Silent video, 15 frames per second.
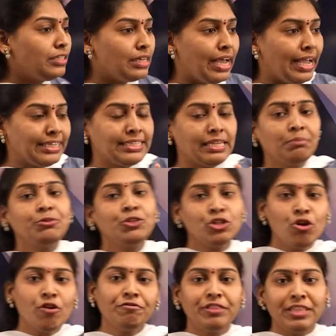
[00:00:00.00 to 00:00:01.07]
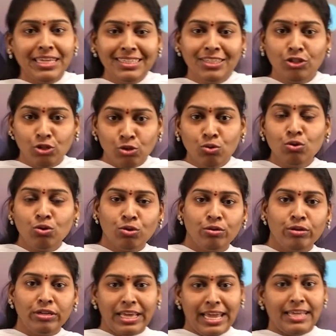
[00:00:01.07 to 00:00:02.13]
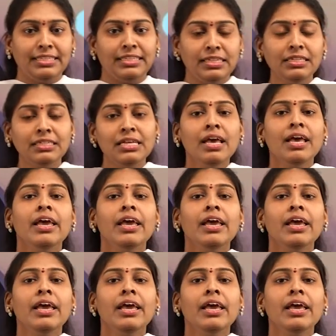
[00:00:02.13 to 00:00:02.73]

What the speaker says: exception of these two cases.